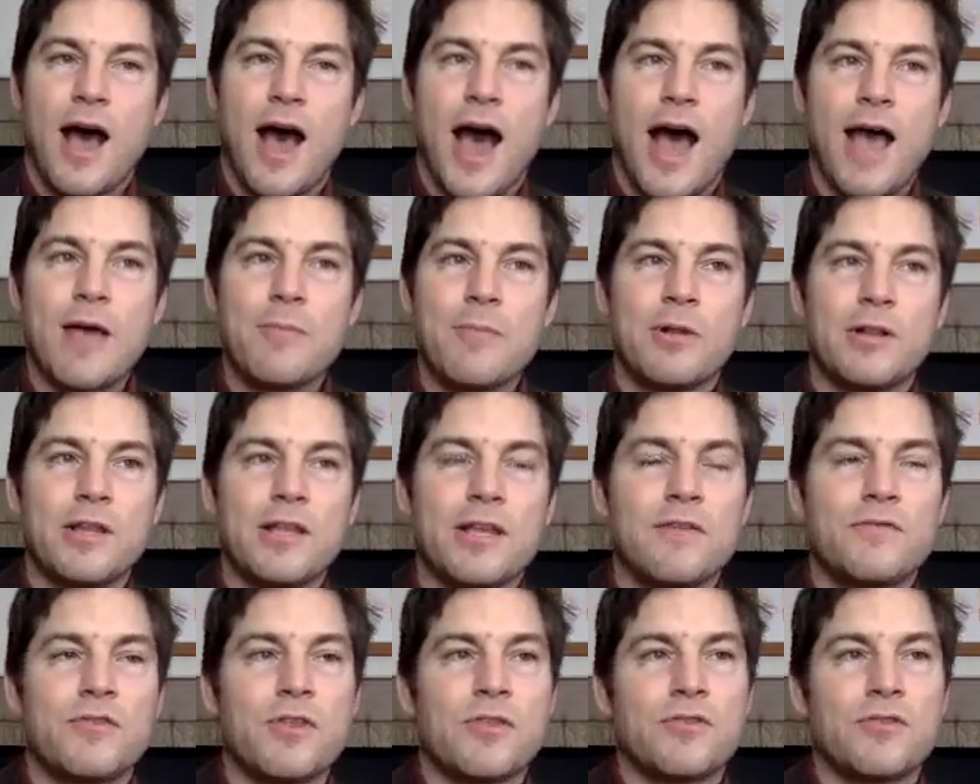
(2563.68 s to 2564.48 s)
I
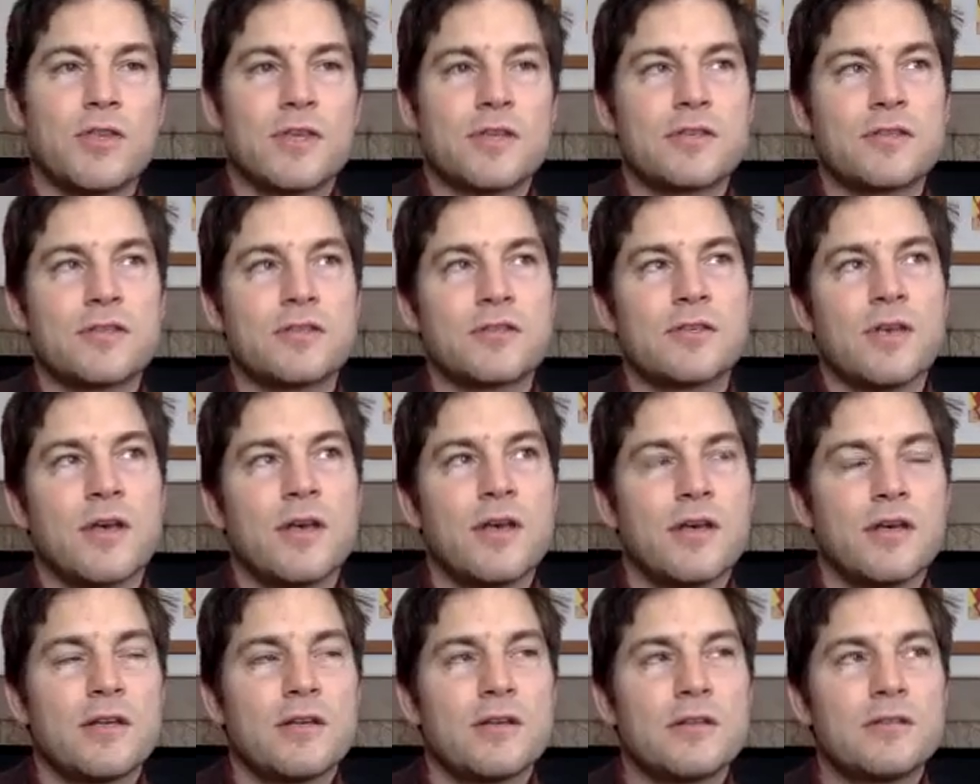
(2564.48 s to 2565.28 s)
believe that this
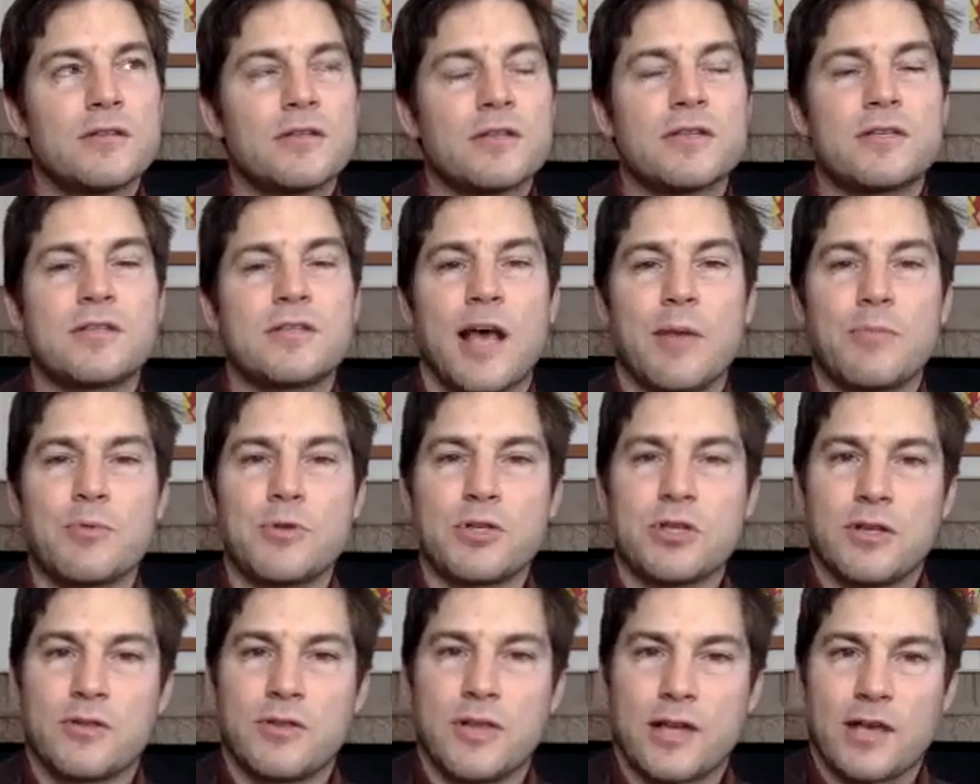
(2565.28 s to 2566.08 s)

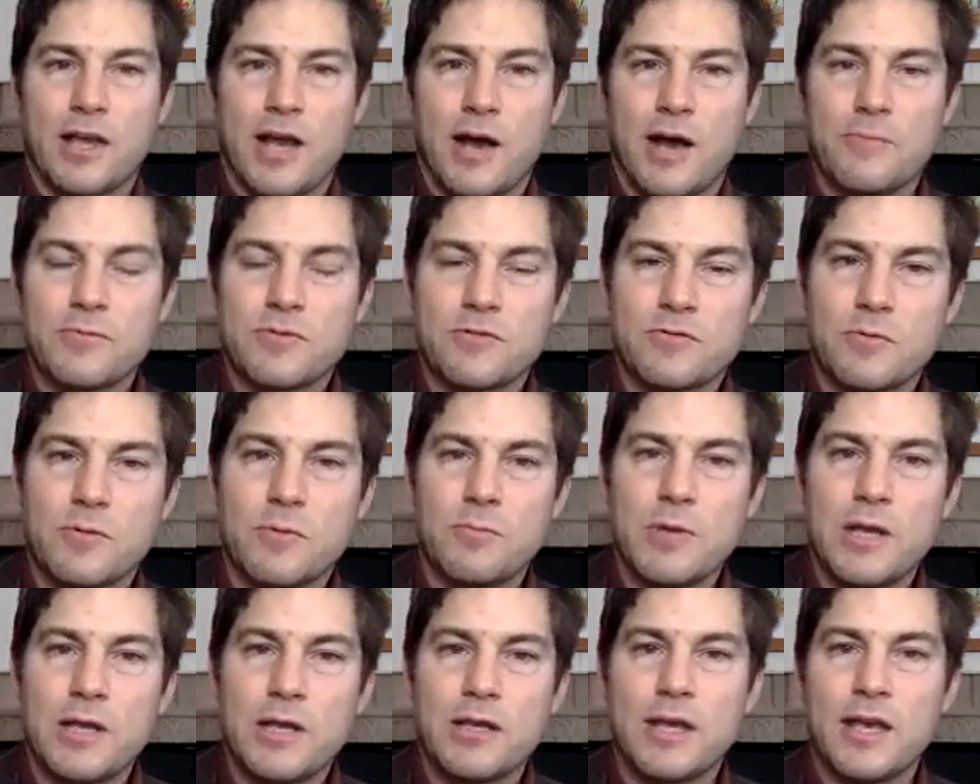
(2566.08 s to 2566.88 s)
deception that comes from
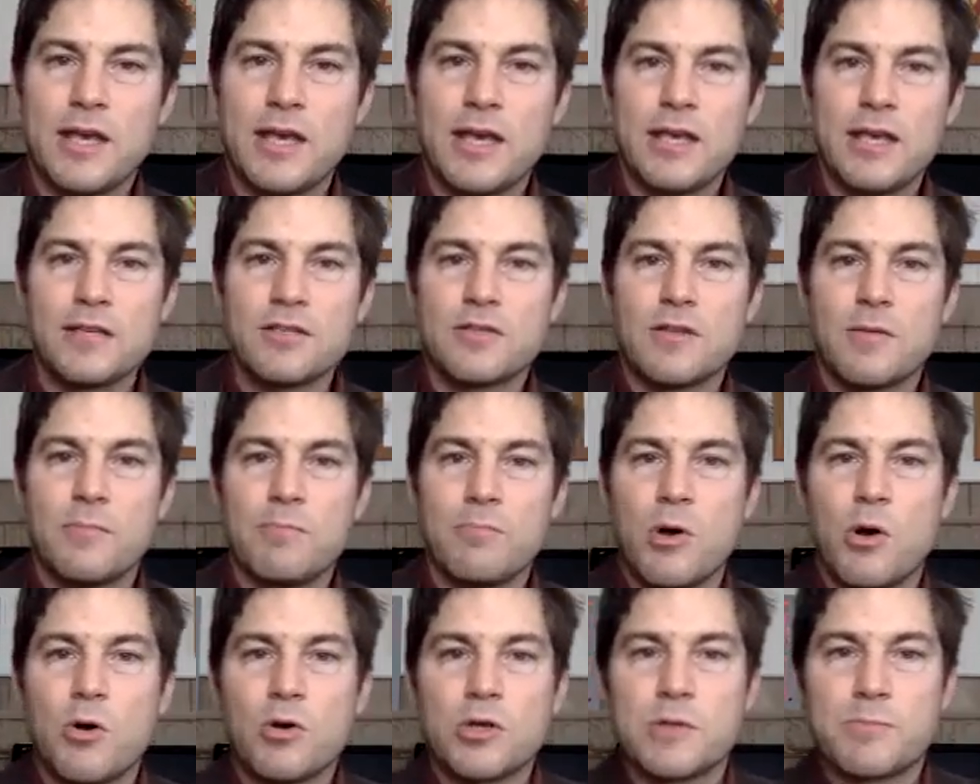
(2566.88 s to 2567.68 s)
the media is the
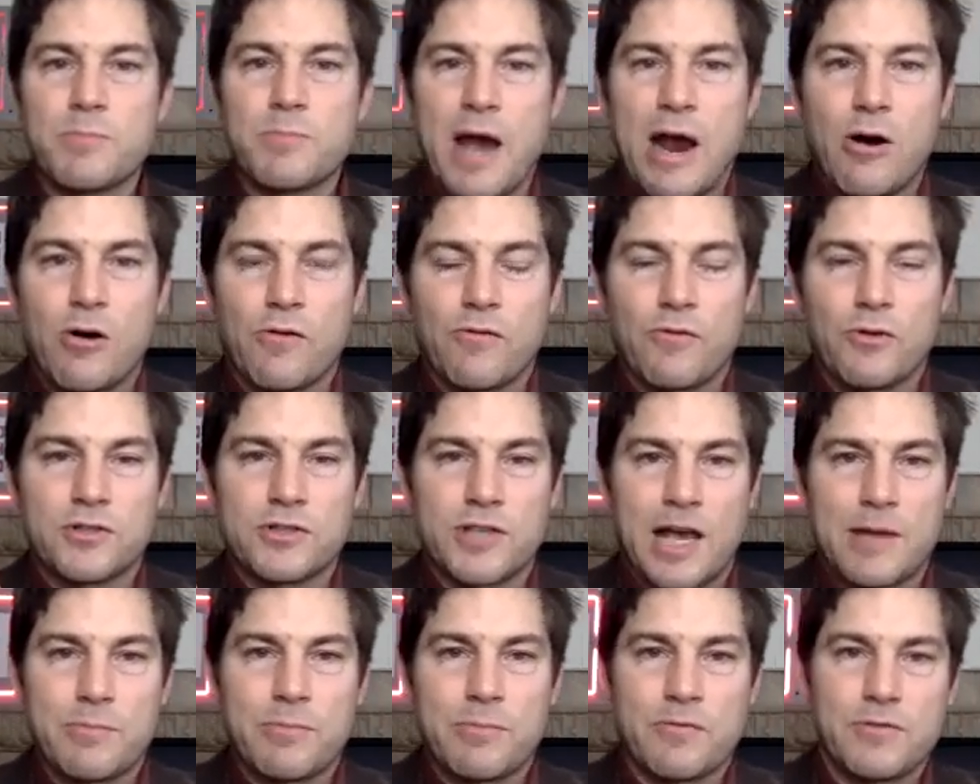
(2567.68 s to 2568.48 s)
most powerful
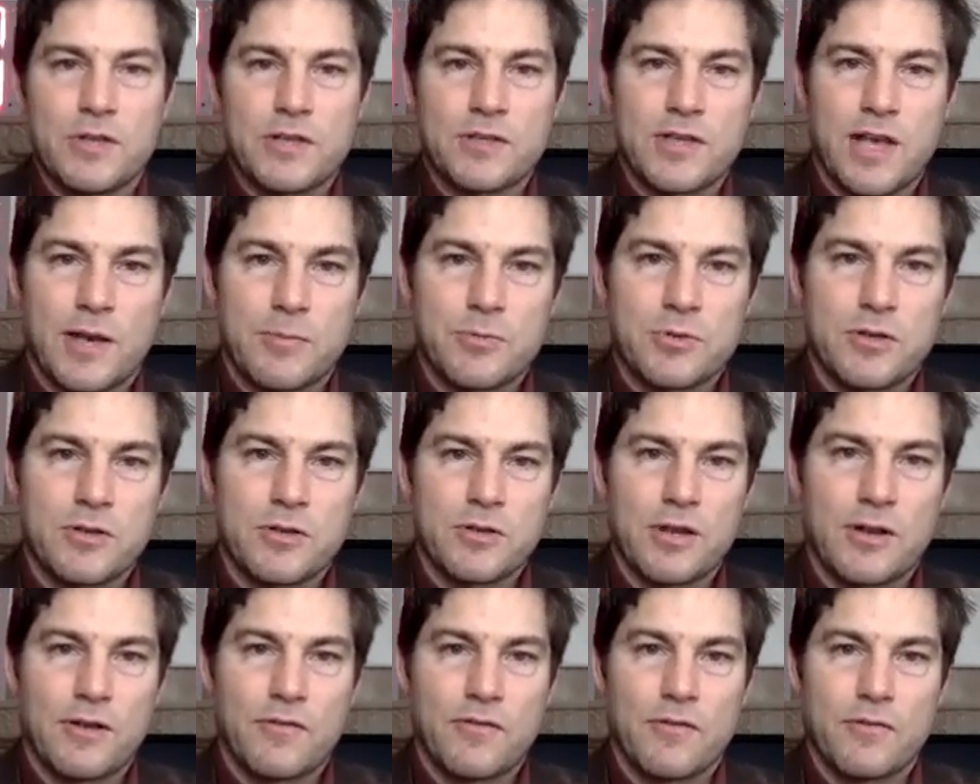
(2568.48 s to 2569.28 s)
type of deception
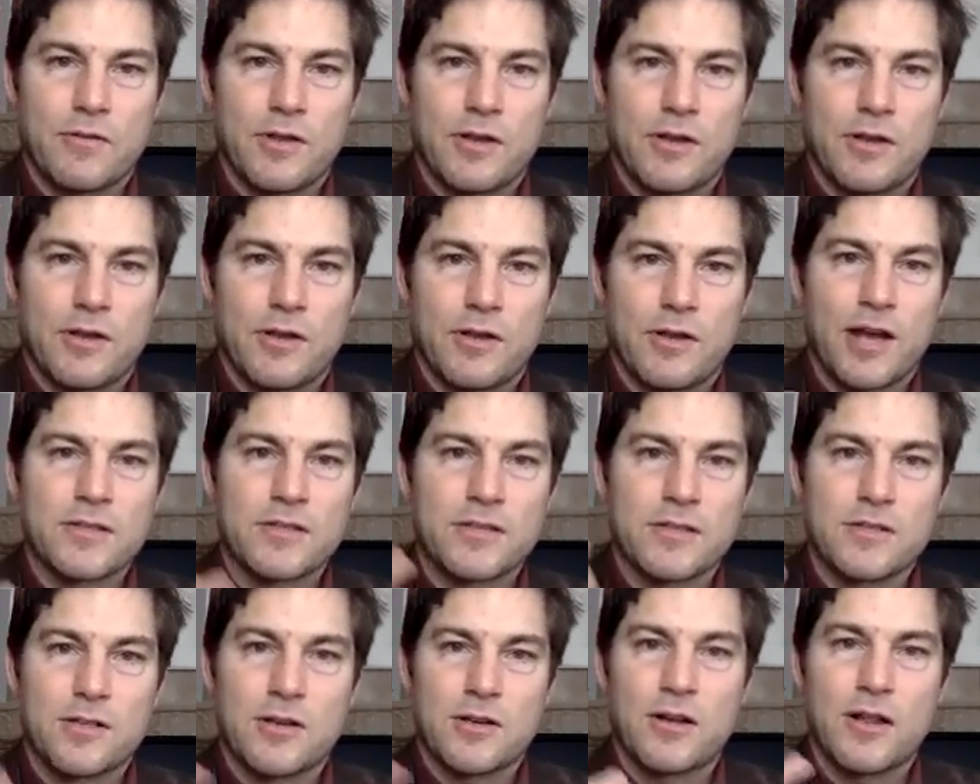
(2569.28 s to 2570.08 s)
that
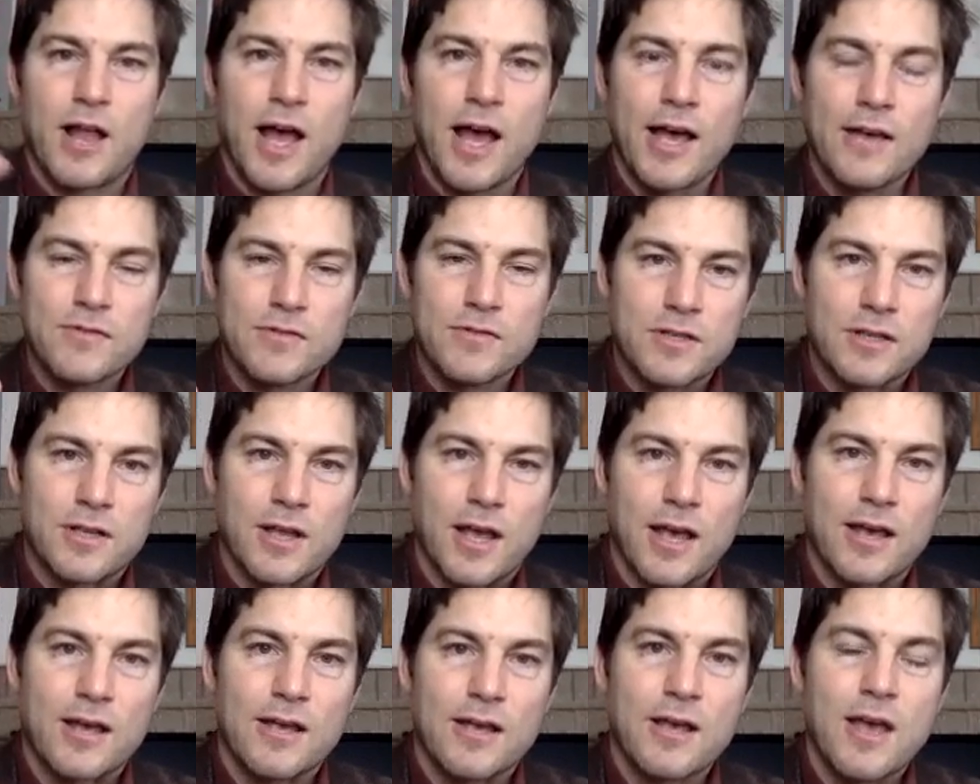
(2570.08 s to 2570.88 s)
affects us in our lives
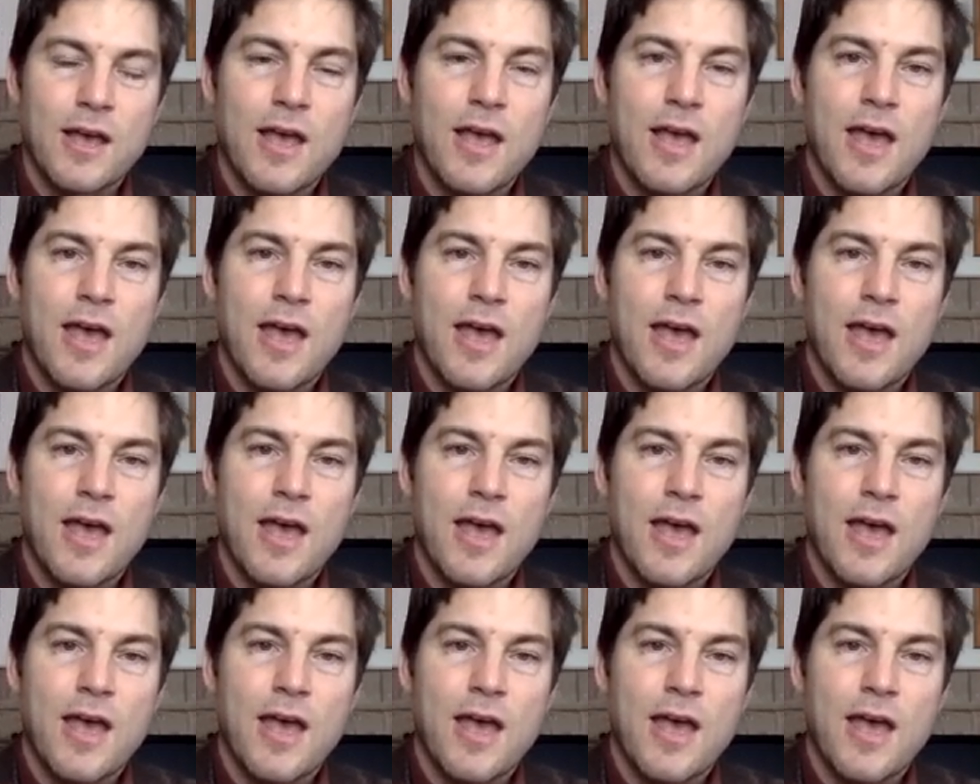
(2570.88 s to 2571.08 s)
today.